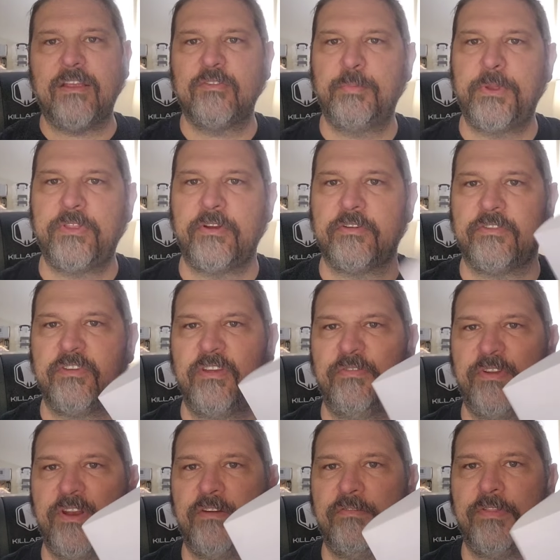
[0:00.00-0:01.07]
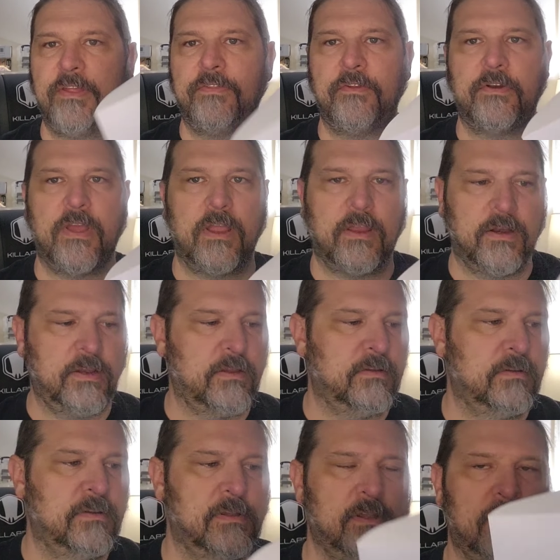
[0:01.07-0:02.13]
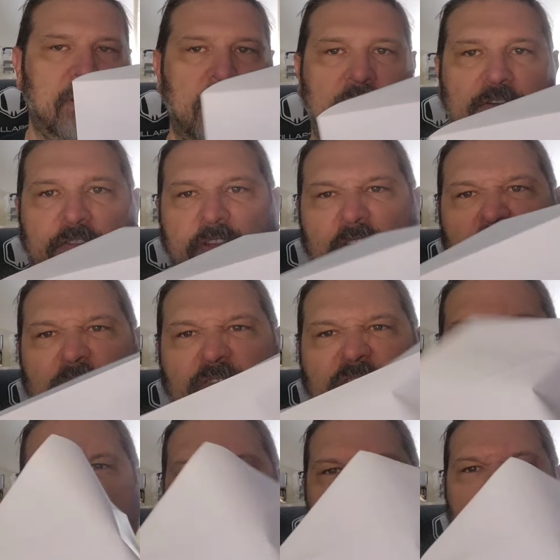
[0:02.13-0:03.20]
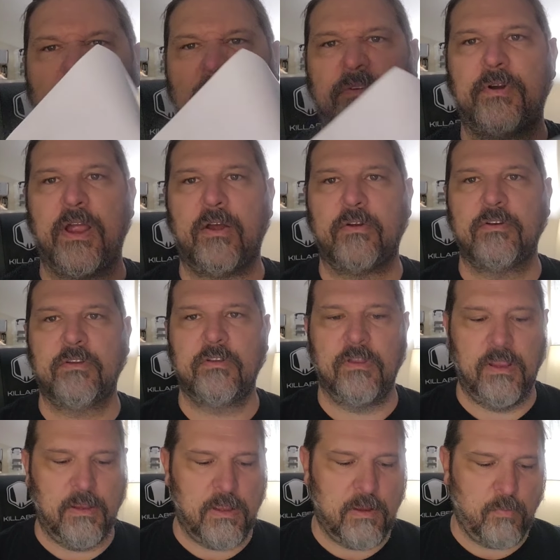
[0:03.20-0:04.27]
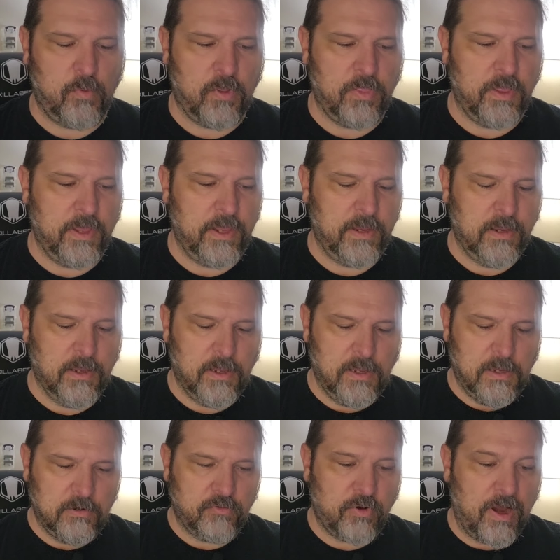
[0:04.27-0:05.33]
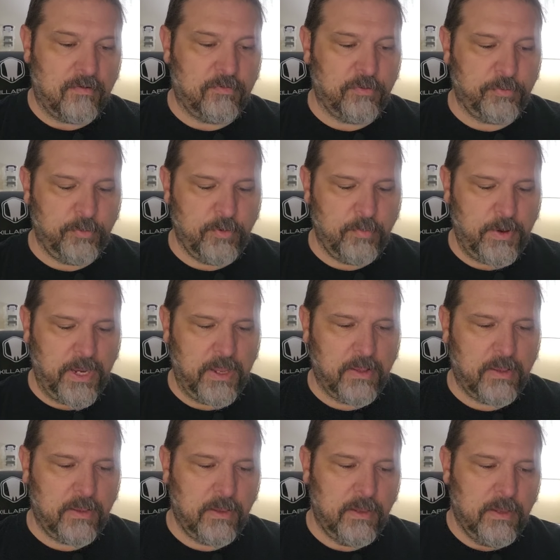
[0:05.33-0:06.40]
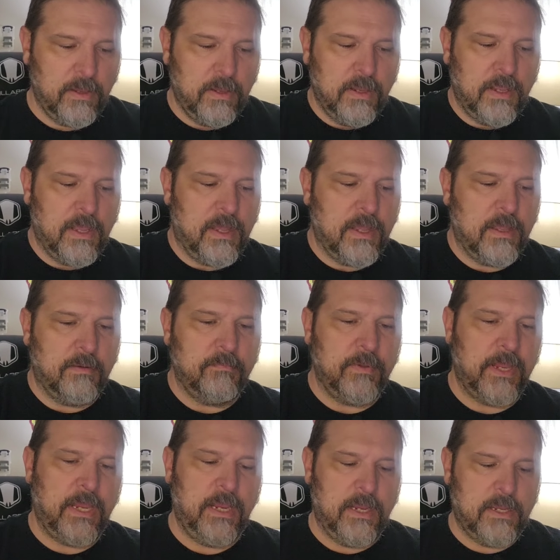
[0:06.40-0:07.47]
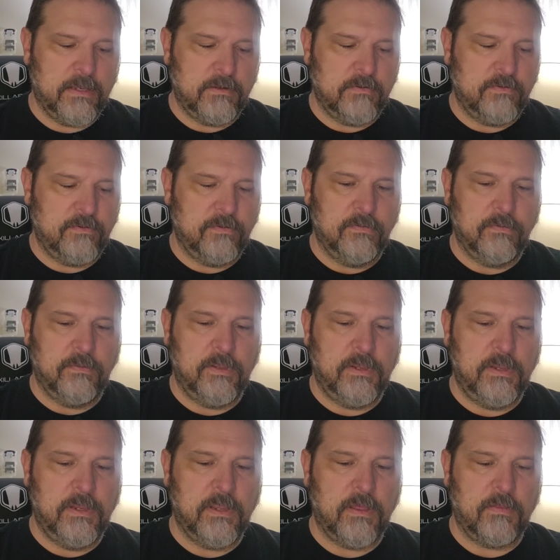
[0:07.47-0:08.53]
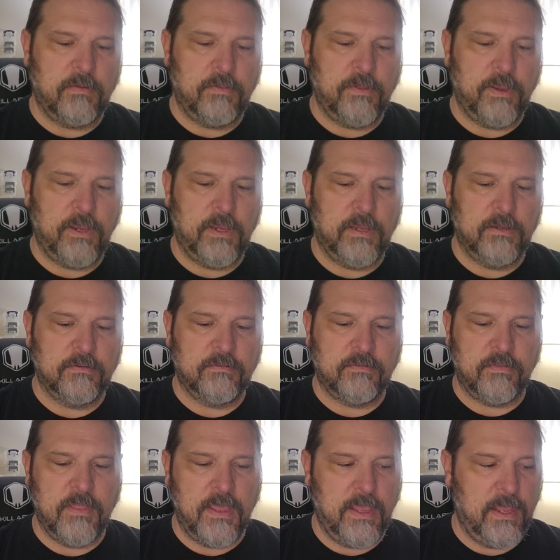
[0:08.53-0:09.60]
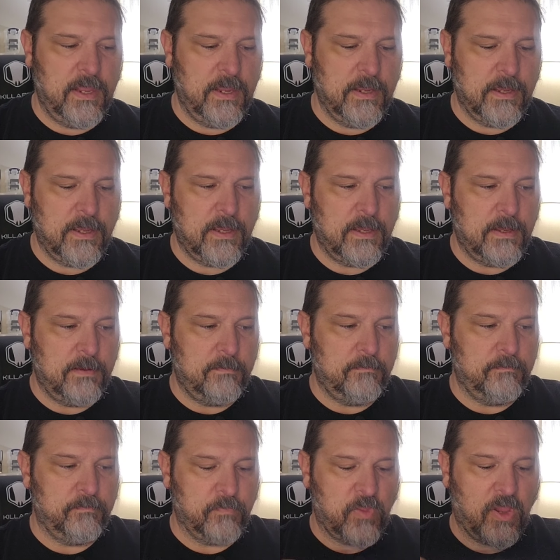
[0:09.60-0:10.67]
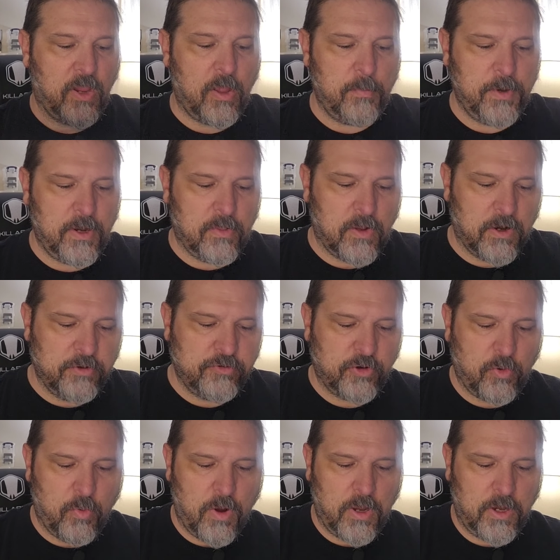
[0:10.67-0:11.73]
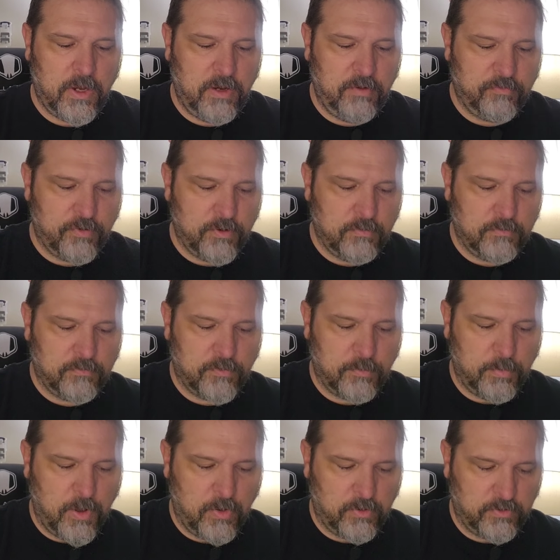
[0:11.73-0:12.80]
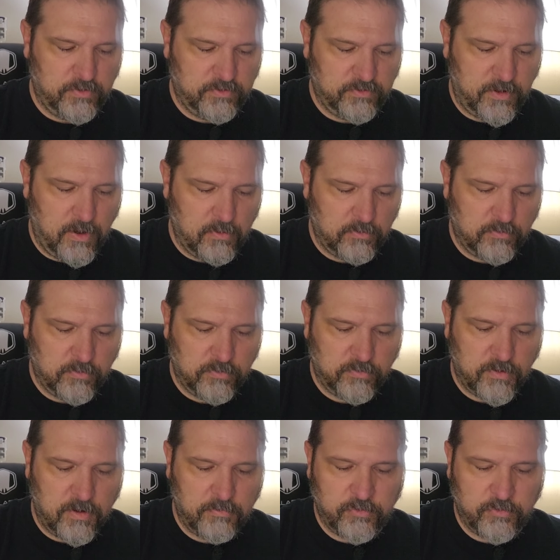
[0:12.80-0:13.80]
They flex, but they're stiff enough that they're not going to just kind of flop all around while they travel through the mail. And the other thing is they come in a larger quantity for bulk discount.